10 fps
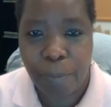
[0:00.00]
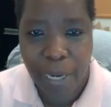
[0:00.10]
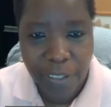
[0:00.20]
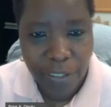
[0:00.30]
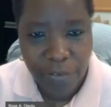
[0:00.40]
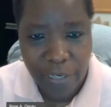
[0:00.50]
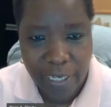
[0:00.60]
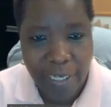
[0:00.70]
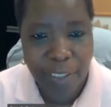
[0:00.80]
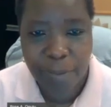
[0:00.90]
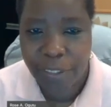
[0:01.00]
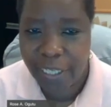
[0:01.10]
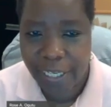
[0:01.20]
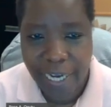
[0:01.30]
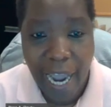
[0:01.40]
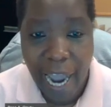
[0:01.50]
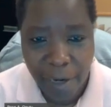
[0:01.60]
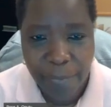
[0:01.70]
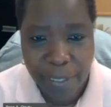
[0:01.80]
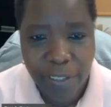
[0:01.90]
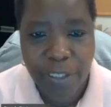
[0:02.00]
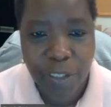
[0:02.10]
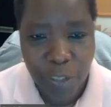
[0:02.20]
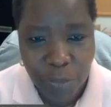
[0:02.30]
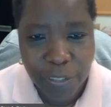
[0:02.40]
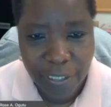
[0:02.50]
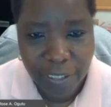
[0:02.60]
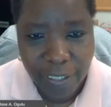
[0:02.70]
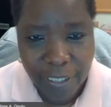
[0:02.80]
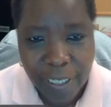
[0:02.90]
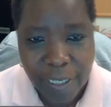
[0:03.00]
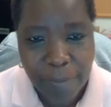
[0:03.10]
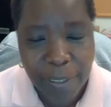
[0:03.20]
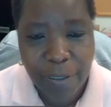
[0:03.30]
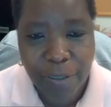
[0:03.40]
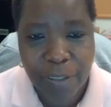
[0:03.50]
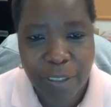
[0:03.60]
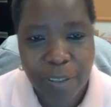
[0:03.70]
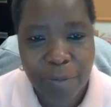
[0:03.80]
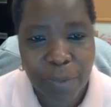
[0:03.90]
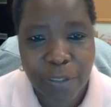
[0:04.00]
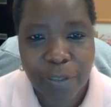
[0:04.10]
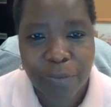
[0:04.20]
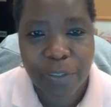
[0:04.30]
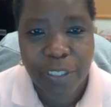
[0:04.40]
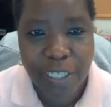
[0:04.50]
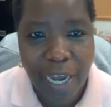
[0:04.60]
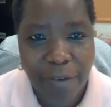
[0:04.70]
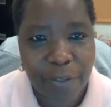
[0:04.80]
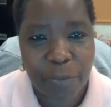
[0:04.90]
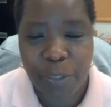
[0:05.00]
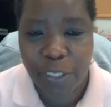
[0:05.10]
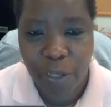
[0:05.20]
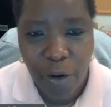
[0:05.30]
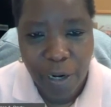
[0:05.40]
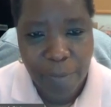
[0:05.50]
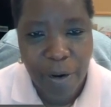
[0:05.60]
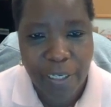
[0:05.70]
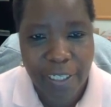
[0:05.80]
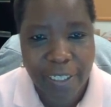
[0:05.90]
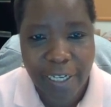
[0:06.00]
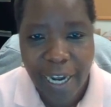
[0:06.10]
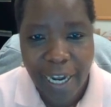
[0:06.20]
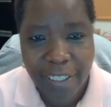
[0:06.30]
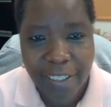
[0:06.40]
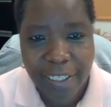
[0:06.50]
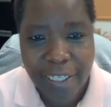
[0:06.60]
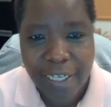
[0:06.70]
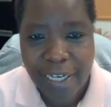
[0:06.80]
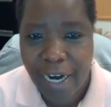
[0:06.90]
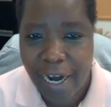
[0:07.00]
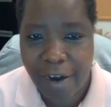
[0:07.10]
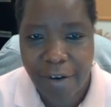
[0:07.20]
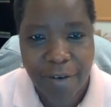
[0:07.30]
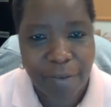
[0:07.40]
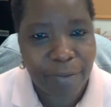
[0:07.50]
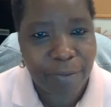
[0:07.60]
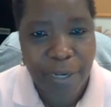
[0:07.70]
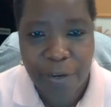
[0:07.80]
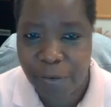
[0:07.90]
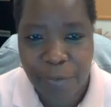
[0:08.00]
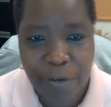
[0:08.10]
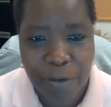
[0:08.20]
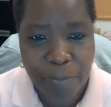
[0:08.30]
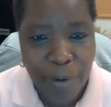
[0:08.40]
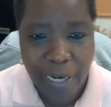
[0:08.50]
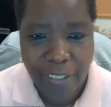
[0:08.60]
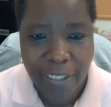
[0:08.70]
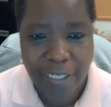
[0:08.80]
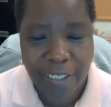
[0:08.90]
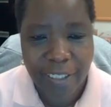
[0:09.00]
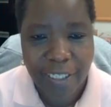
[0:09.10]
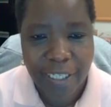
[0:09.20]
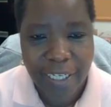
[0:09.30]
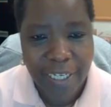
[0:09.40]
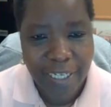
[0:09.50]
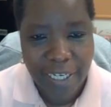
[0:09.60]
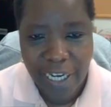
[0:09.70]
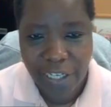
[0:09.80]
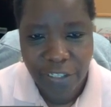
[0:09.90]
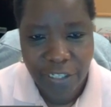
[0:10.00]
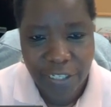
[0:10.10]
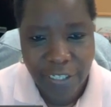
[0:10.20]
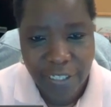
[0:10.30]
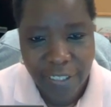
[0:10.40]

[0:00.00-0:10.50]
mentoring, especially ag-based students, because most of the stuff that we talk about in class are very, very practical in nature.